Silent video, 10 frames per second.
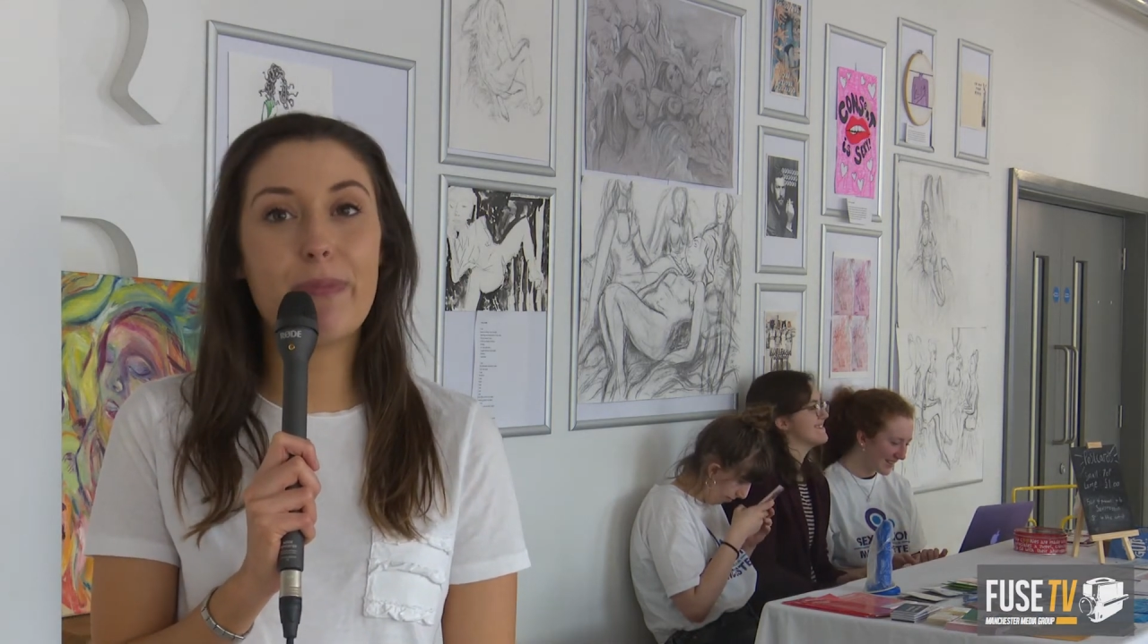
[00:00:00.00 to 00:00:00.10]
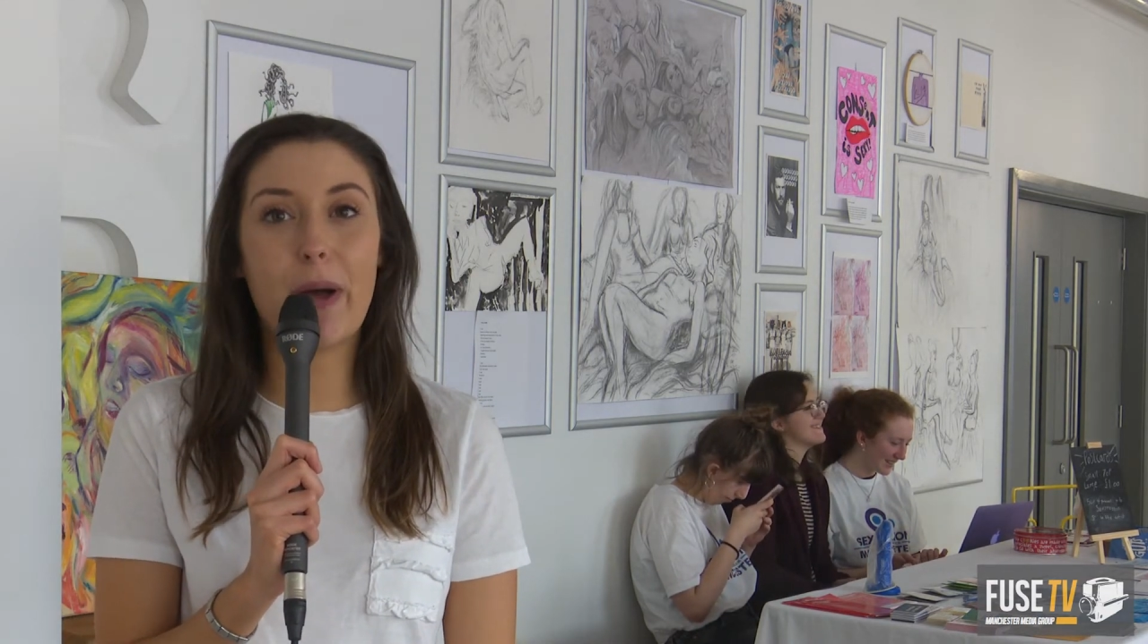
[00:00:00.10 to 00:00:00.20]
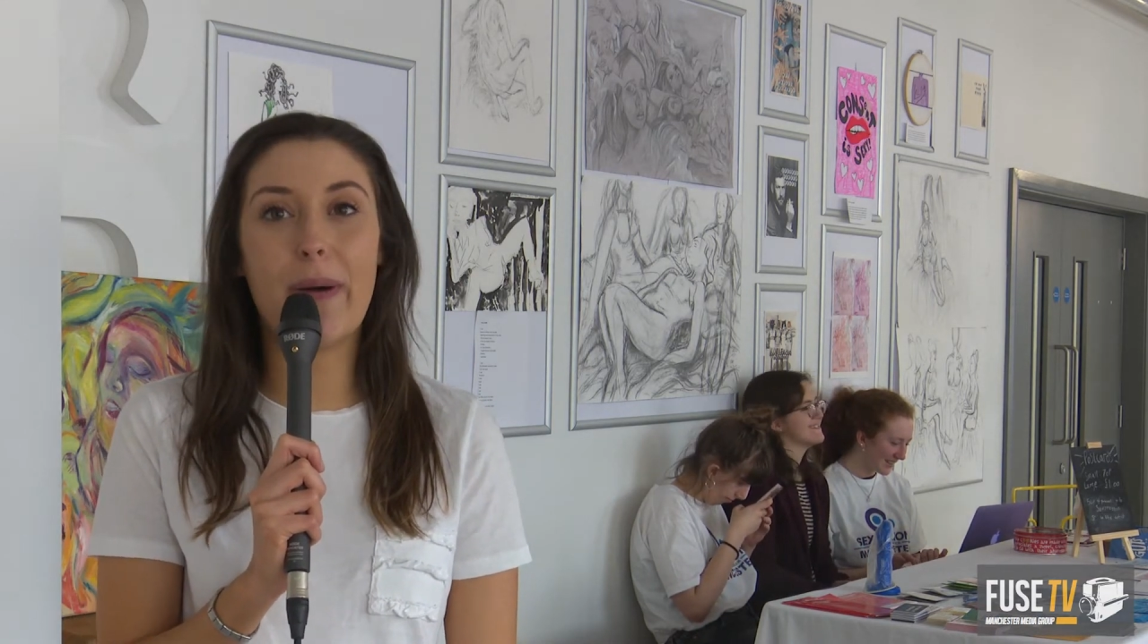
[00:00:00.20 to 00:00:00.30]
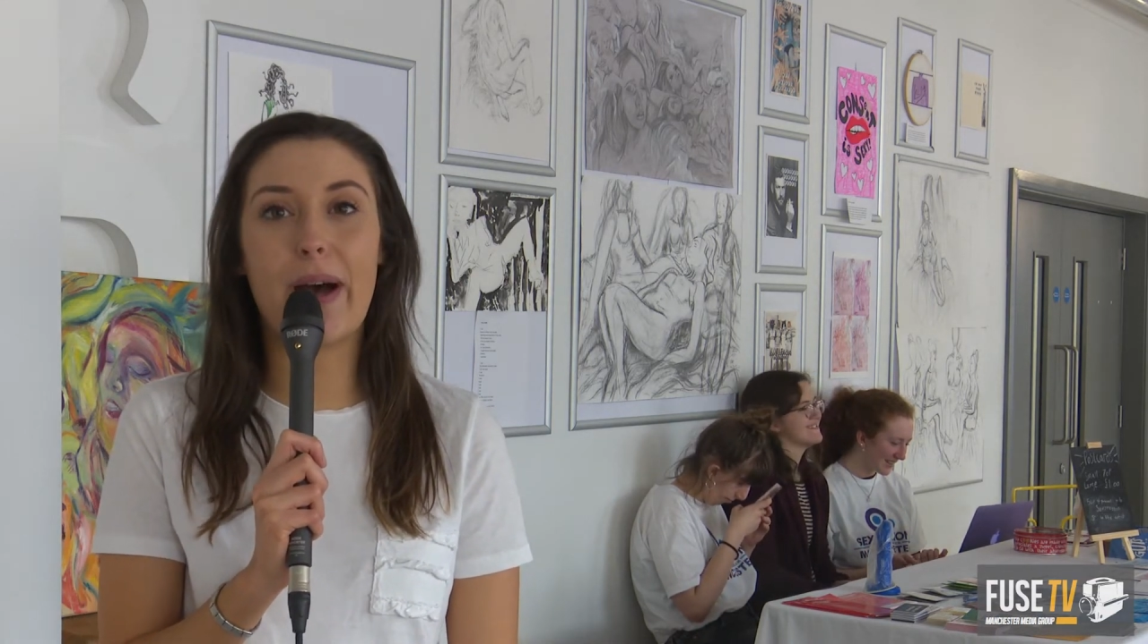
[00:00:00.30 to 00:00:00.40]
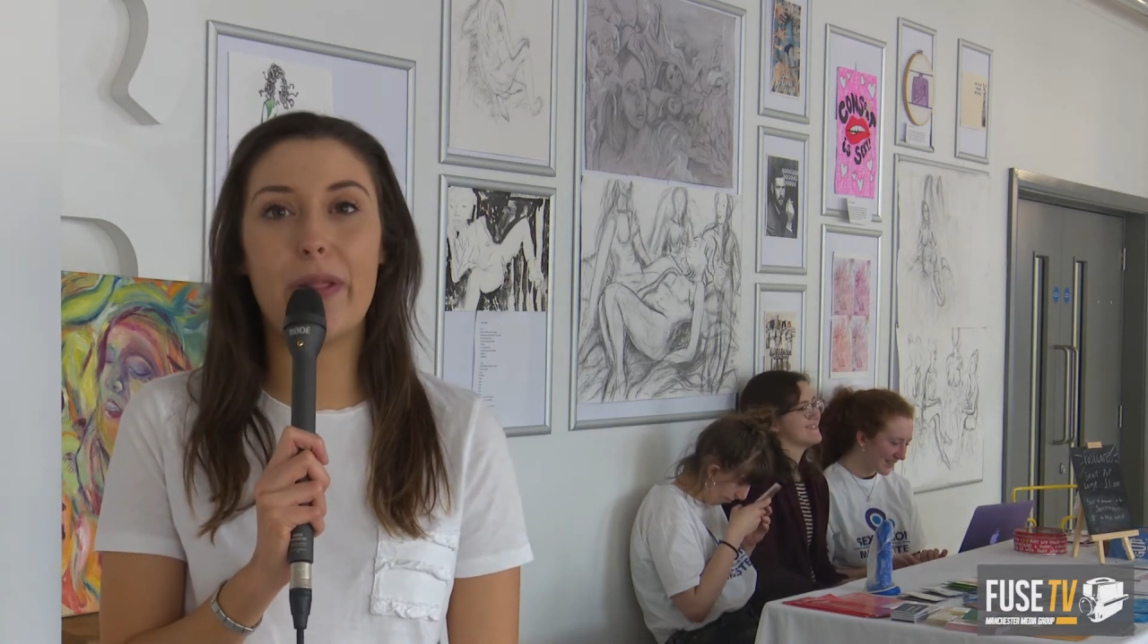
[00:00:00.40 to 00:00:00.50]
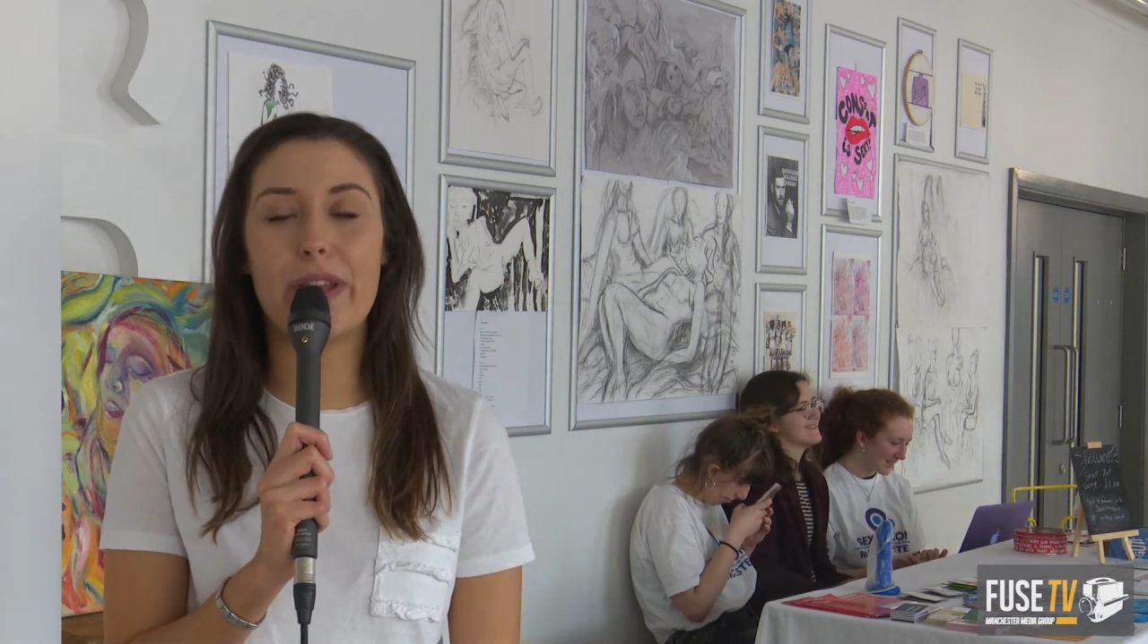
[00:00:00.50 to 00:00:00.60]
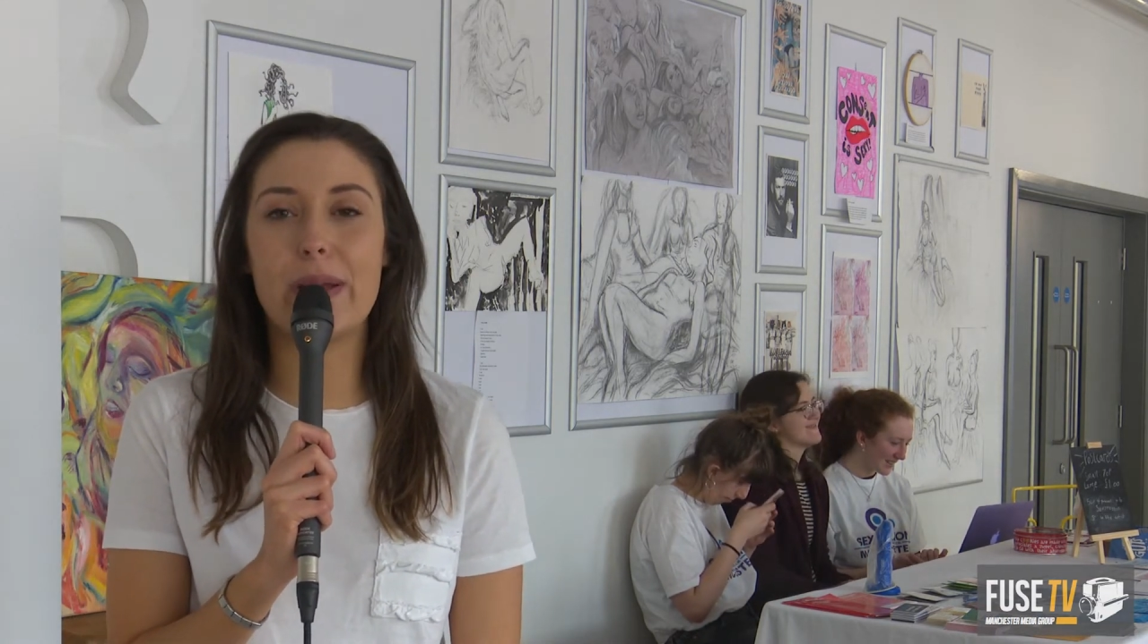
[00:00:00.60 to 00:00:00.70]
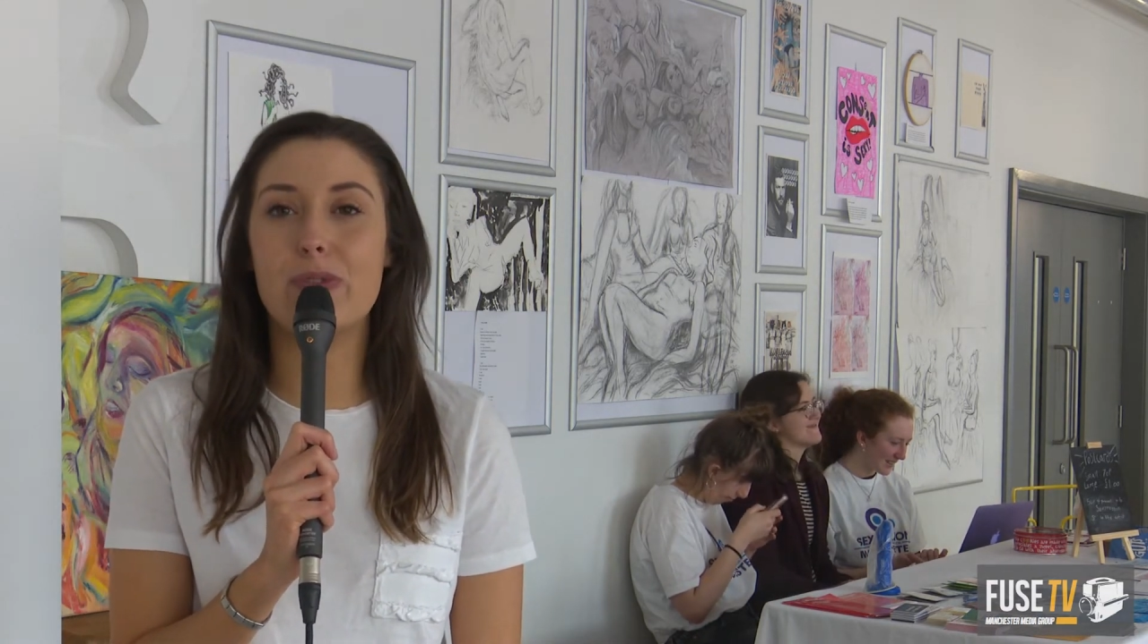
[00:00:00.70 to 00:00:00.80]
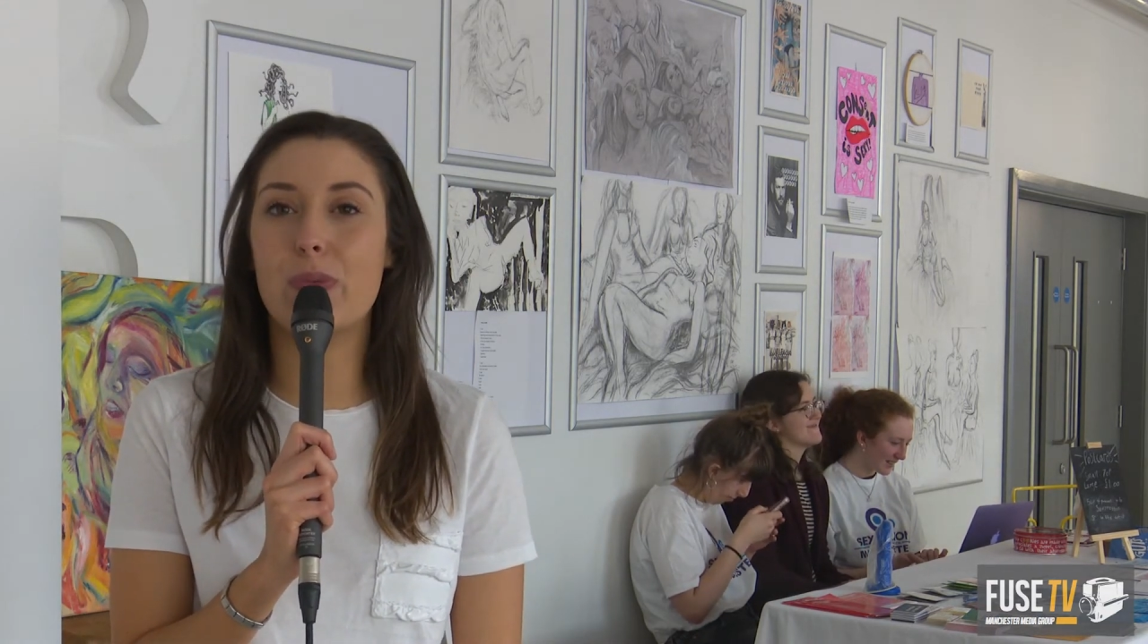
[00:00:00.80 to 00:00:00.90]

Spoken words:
blowout-themed